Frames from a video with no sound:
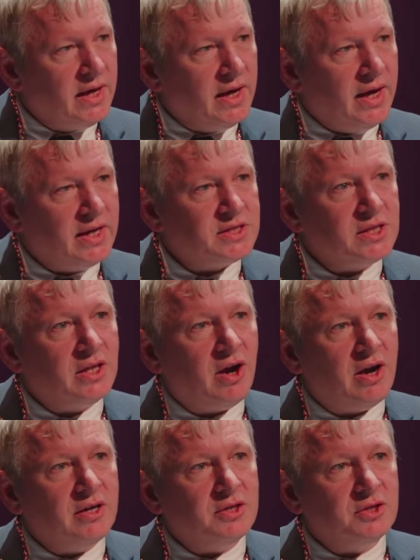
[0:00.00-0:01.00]
As a
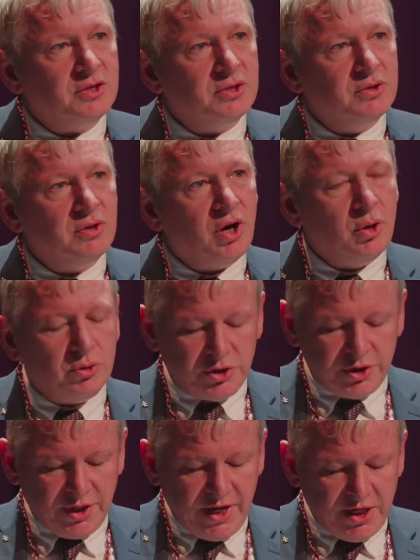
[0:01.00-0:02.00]
large
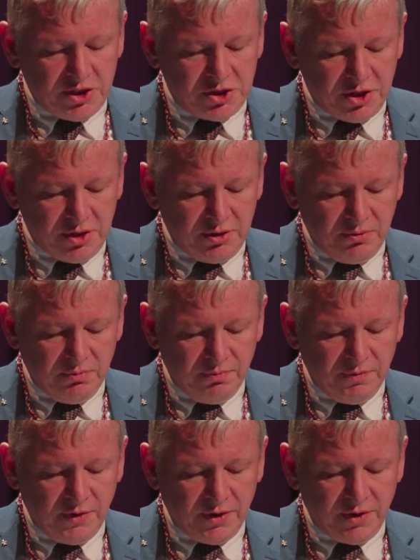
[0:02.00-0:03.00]
ocean nation,
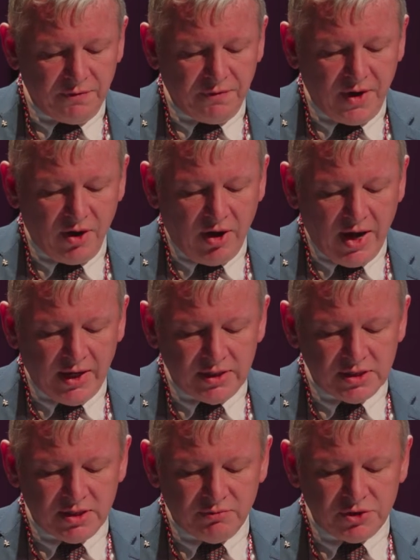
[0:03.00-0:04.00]
the Faroe
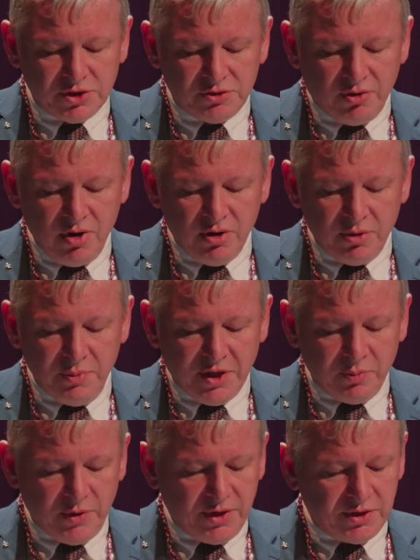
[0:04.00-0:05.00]
Islands have a strong
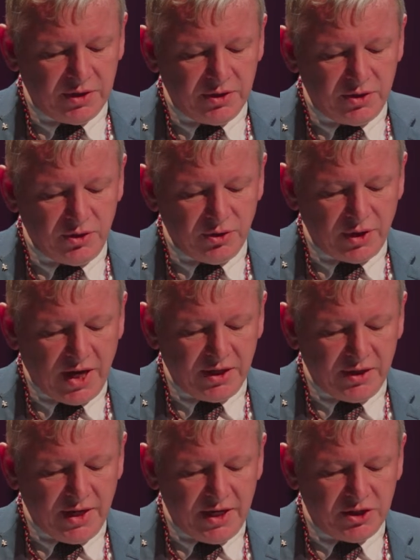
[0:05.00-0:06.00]
commitment to
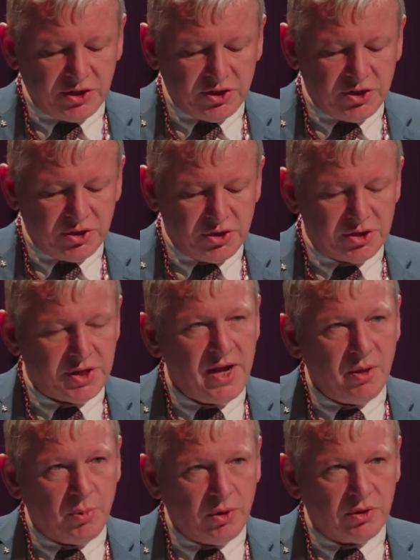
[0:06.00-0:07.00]
United Nations
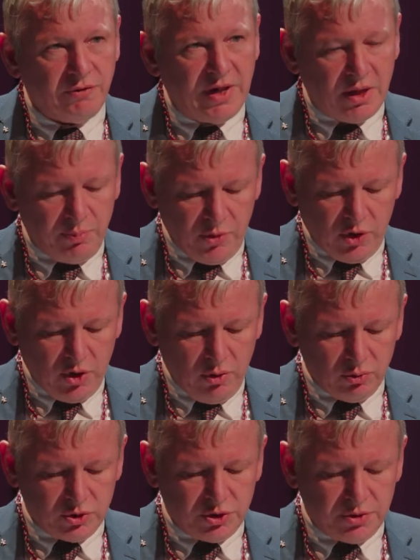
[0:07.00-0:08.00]
Sustainable Development
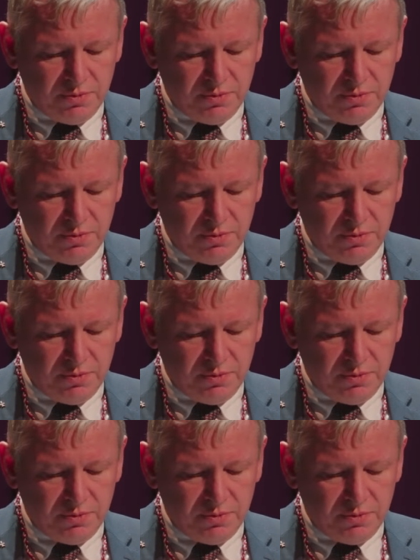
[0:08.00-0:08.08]
Goals.